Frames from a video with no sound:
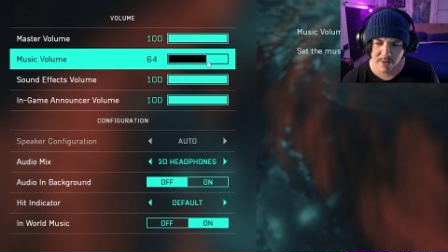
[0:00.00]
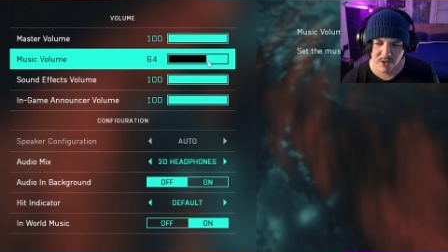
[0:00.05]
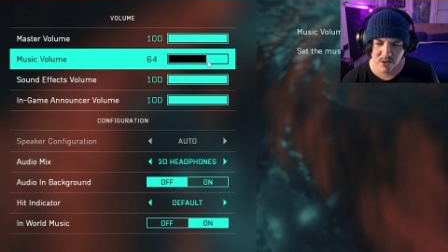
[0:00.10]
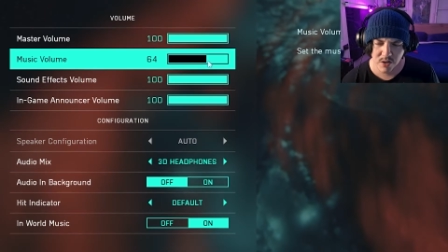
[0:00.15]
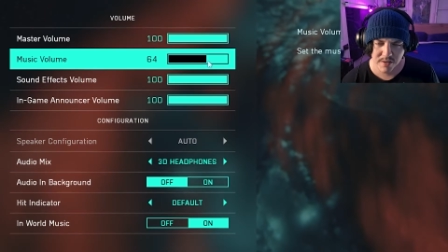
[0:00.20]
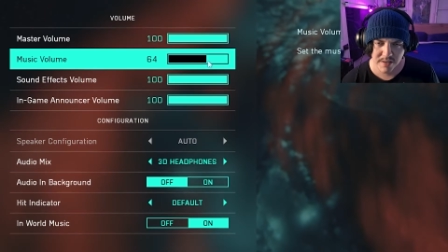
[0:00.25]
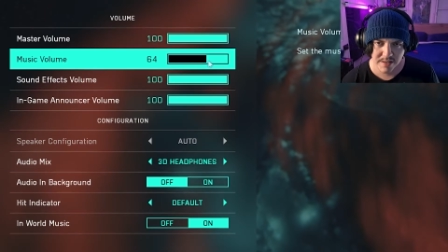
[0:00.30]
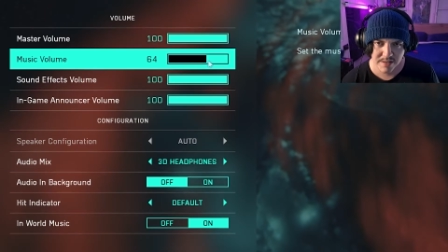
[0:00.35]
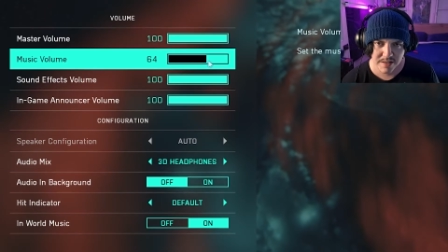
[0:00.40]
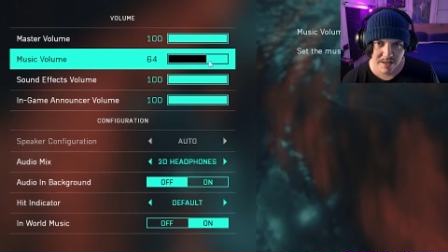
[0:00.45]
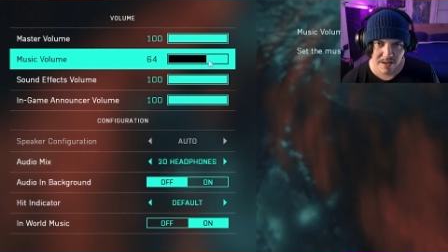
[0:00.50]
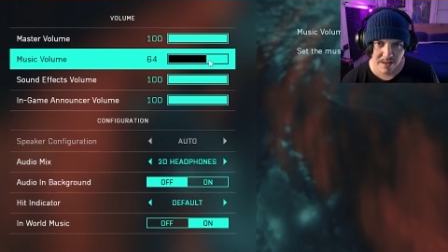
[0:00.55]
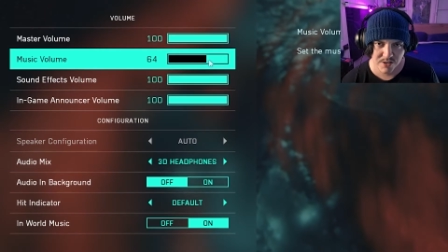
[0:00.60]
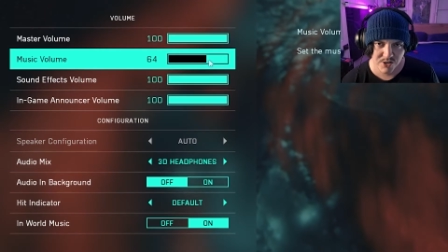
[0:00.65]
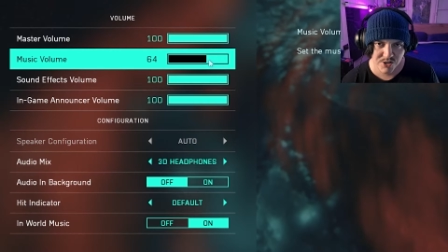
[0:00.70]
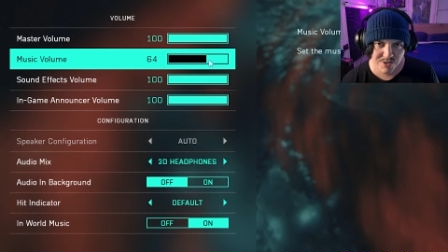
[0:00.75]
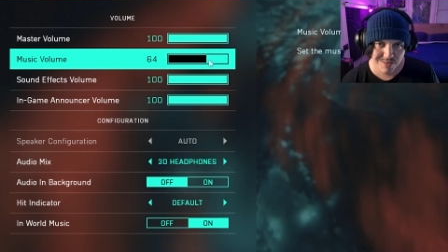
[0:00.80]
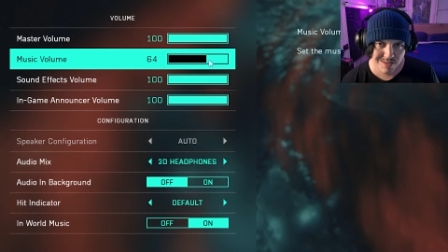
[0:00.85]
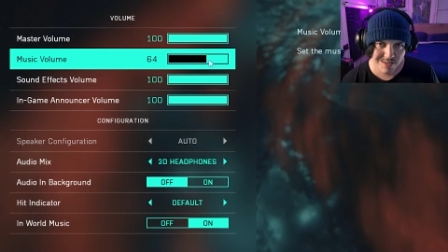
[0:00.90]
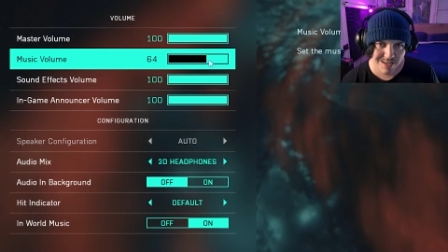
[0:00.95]
I turn that down
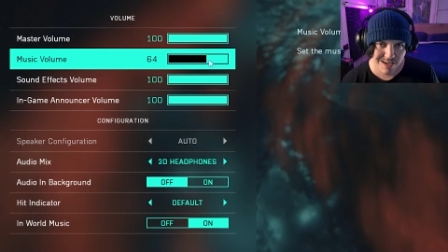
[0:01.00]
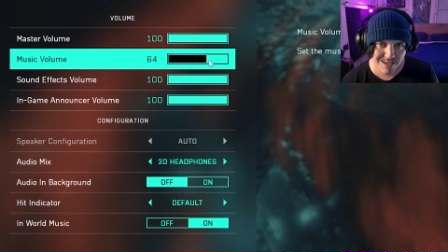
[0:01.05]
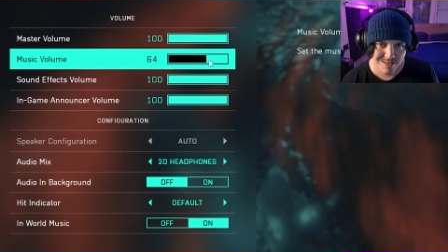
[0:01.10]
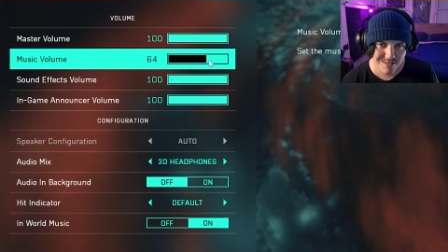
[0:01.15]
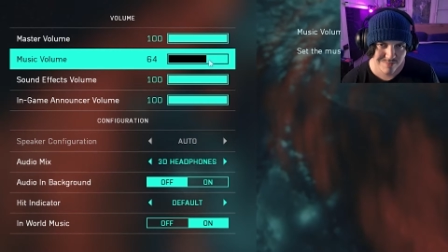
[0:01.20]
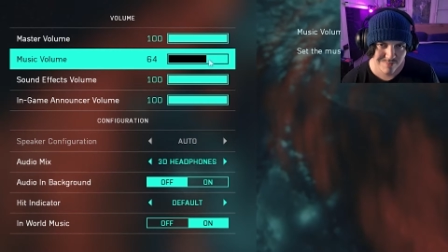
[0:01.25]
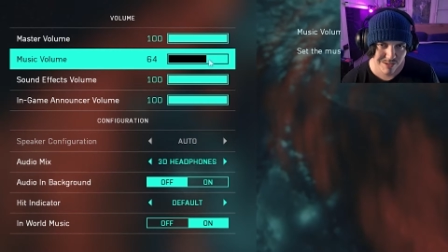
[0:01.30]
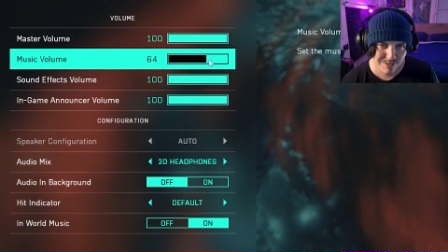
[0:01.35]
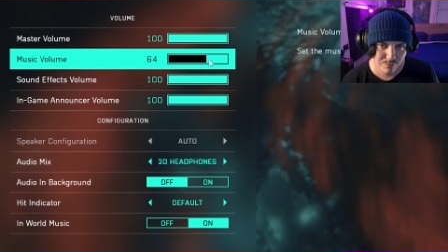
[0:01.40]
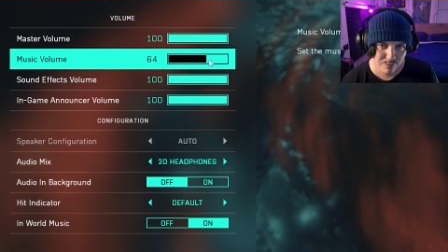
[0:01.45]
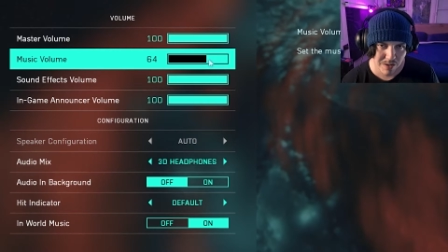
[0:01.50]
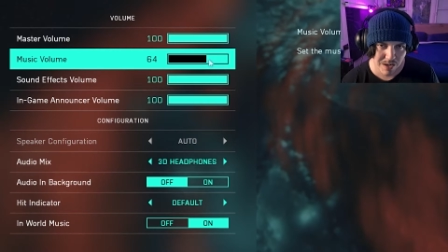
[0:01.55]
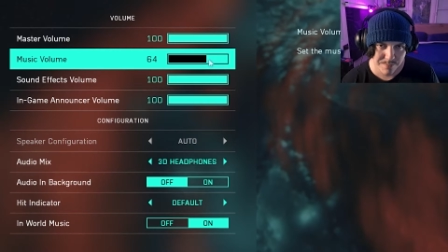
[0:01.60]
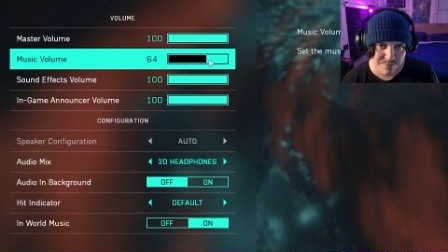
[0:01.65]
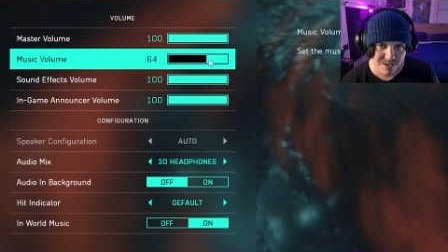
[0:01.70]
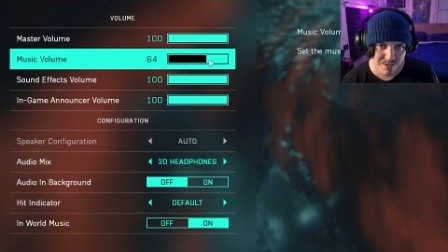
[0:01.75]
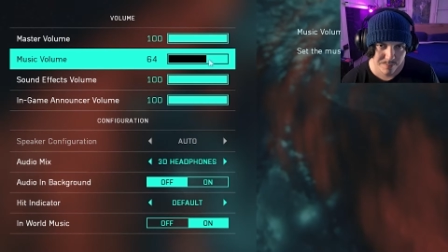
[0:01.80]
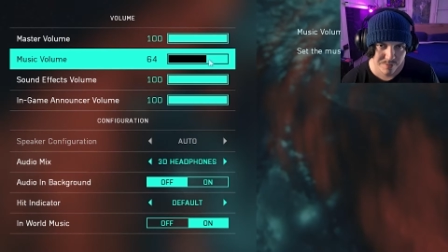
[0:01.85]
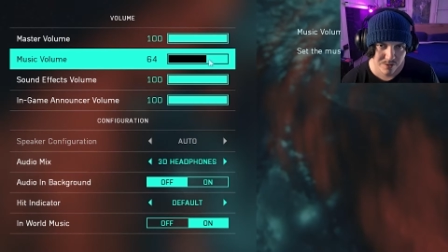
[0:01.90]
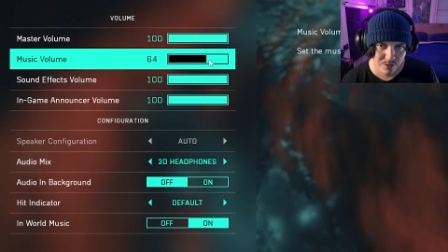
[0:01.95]
just in case it
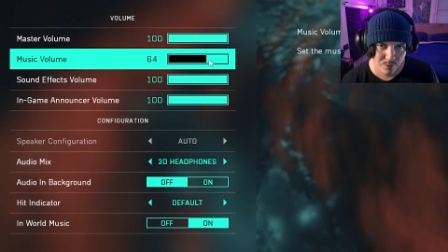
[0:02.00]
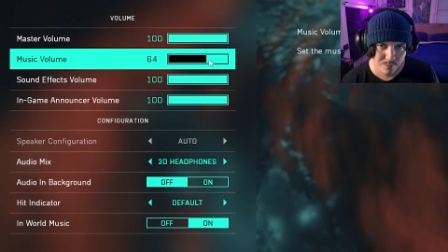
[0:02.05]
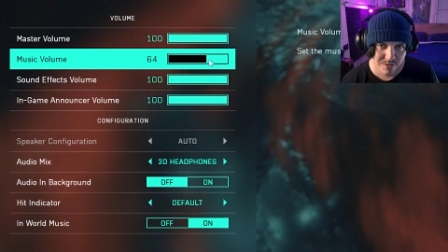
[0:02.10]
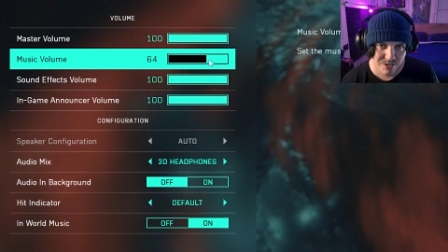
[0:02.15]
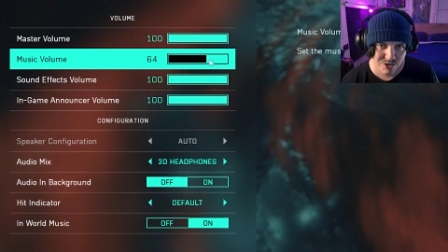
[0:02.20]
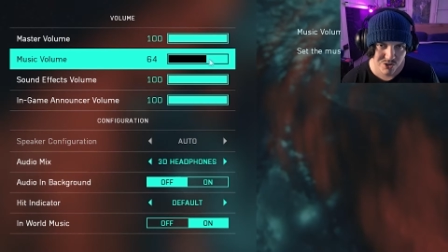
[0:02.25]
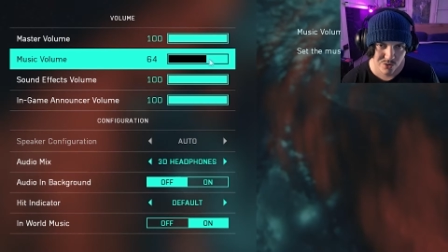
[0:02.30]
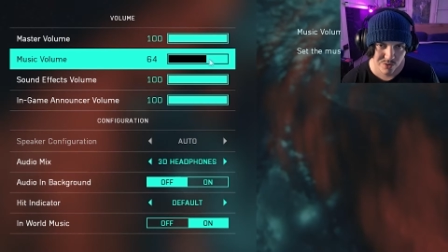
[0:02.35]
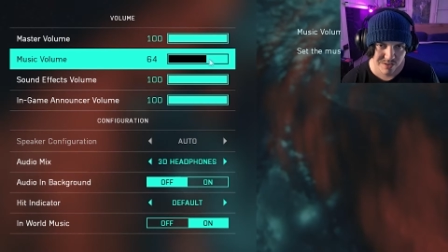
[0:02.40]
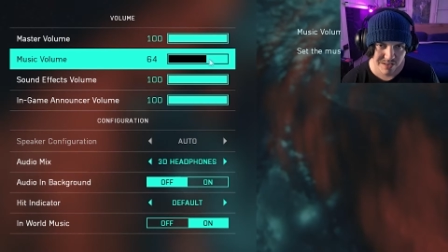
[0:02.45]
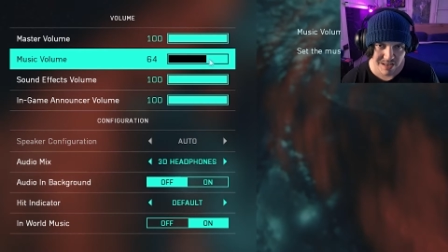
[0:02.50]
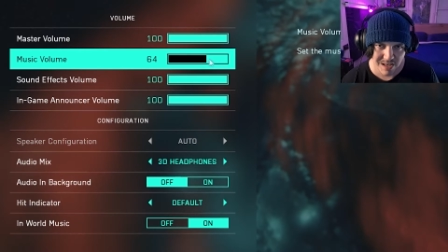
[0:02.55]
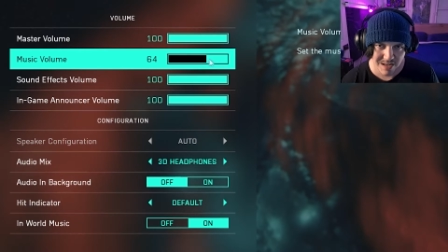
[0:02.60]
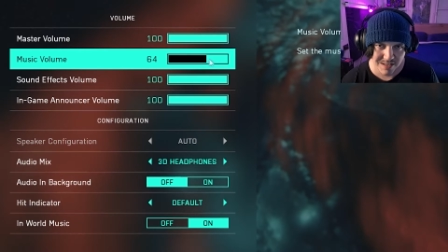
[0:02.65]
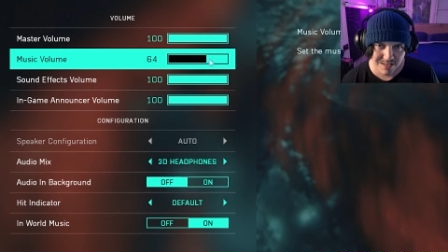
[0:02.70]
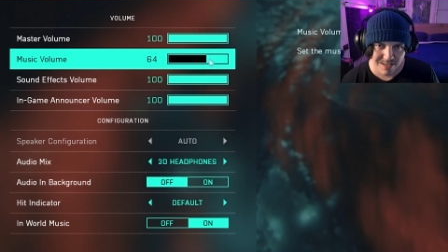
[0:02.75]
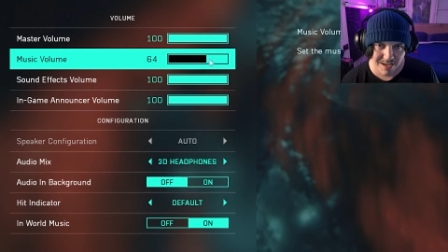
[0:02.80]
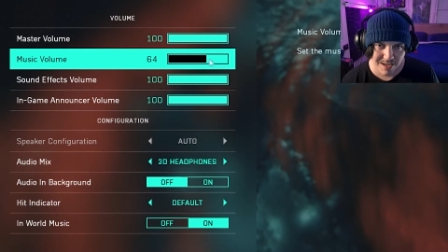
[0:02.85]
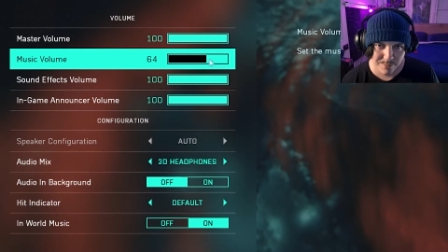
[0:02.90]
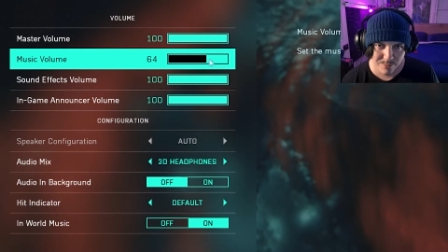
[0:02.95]
ramps up a little bit during the
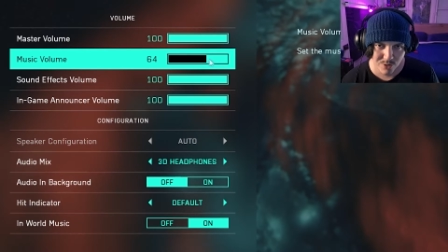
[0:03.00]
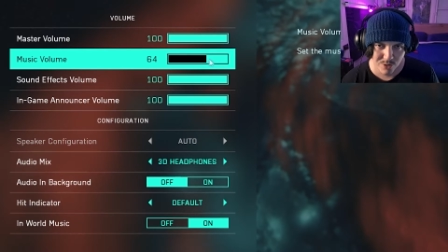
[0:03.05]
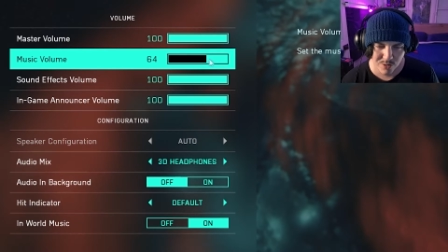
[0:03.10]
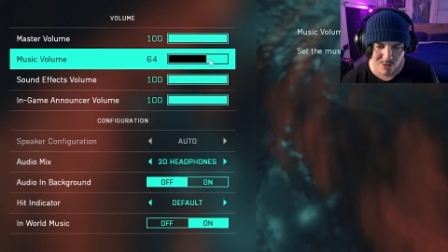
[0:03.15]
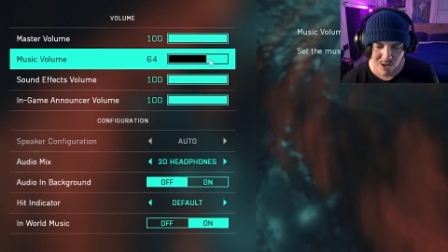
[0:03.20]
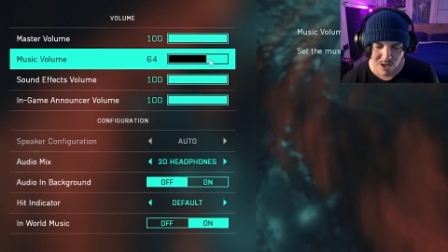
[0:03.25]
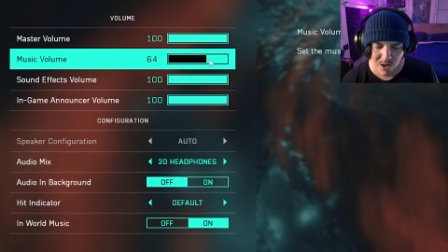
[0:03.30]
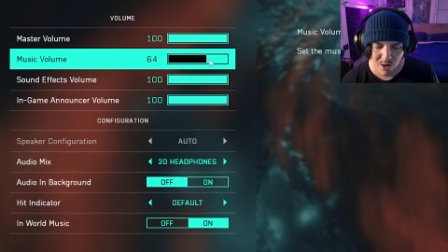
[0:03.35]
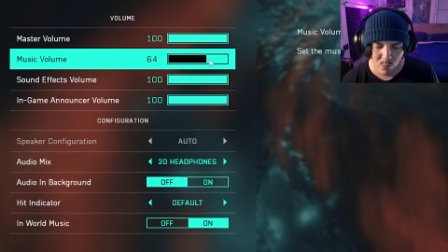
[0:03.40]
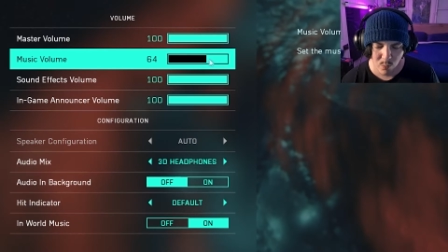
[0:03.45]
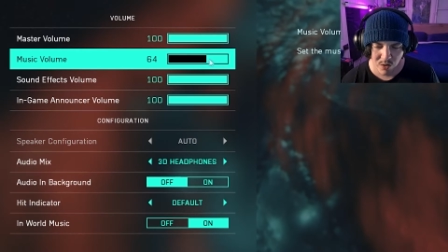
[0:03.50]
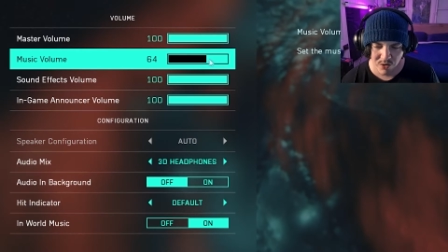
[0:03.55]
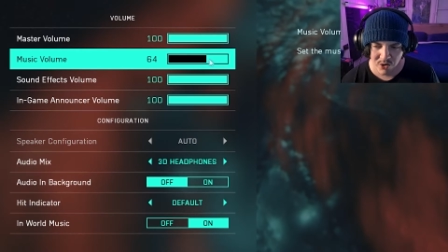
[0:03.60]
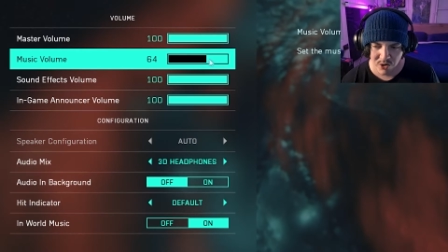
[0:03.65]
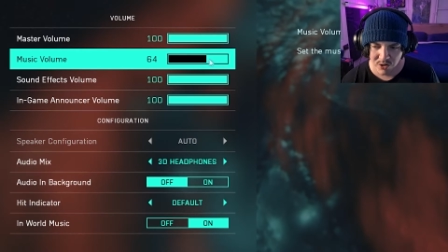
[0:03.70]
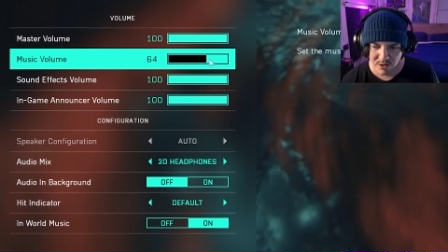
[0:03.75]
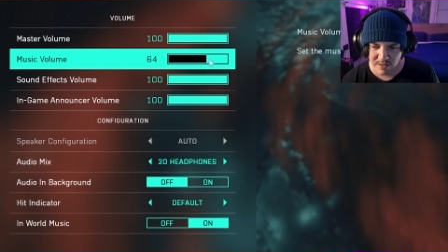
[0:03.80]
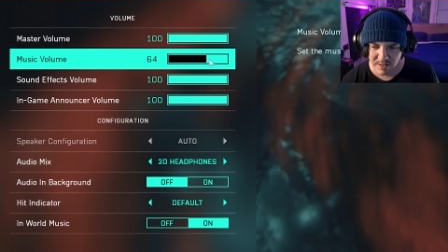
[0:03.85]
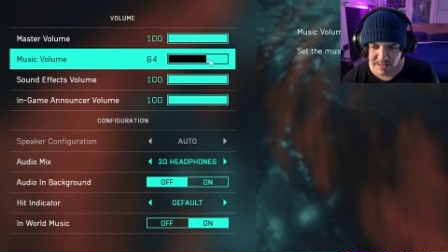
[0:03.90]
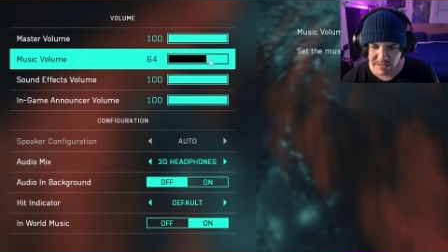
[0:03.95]
end game or
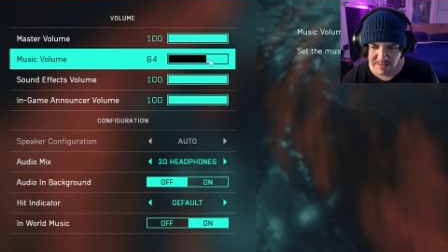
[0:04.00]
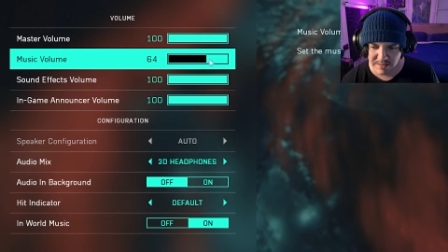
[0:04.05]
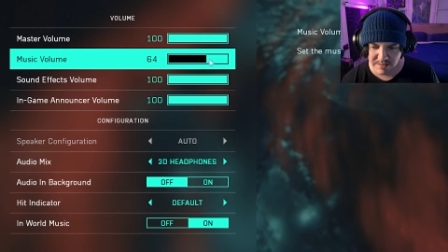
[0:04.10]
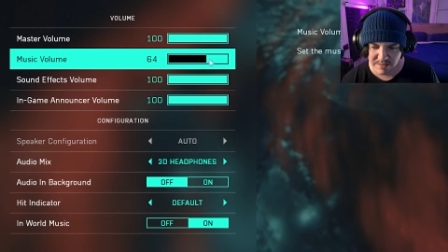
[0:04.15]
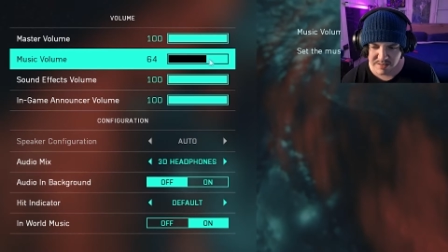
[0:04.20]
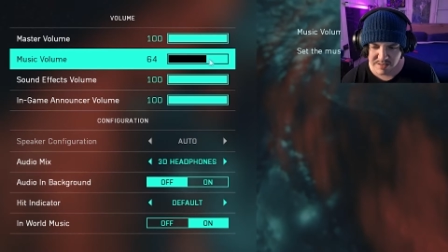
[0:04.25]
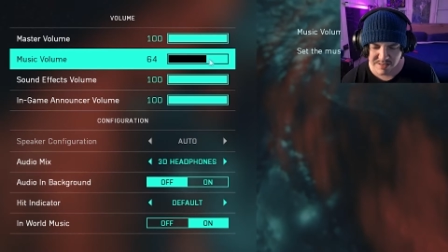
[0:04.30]
whatnot and it,